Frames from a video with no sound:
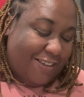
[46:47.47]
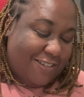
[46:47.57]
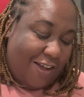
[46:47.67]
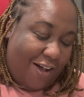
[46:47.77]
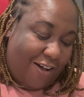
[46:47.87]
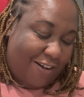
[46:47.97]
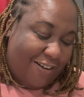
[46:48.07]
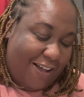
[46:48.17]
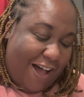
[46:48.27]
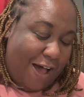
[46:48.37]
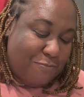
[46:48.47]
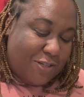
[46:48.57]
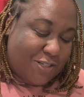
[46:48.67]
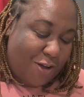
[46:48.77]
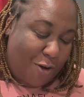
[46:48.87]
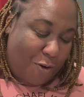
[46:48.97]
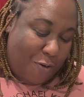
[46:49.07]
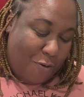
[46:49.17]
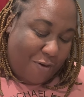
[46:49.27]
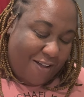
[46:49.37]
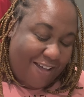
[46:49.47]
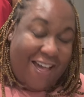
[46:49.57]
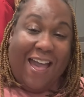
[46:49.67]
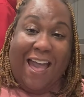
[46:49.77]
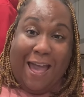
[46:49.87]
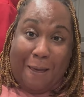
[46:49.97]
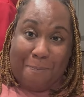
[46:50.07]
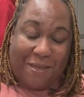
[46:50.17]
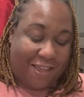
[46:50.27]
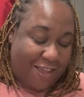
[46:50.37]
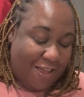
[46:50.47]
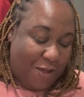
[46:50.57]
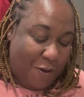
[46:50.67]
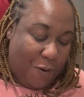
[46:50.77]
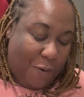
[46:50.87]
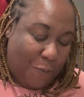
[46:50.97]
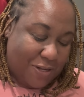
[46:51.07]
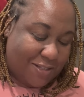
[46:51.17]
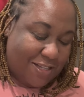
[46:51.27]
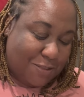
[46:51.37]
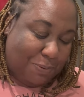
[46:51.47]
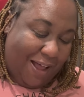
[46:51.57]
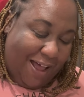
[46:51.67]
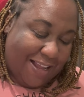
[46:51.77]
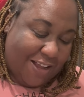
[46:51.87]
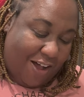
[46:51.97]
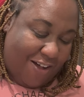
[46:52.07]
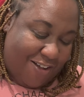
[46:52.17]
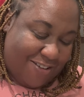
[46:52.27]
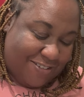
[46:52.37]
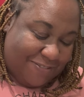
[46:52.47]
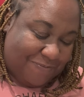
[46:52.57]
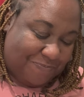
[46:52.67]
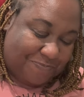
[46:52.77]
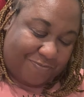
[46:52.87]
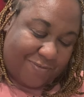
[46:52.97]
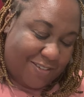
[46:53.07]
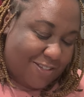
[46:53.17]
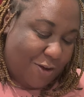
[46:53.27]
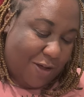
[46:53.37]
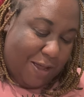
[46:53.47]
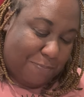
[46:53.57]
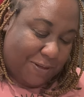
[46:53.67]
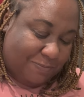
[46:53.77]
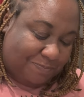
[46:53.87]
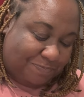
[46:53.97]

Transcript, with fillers: Y'all, I'm so happy with this pie, y'all. So happy.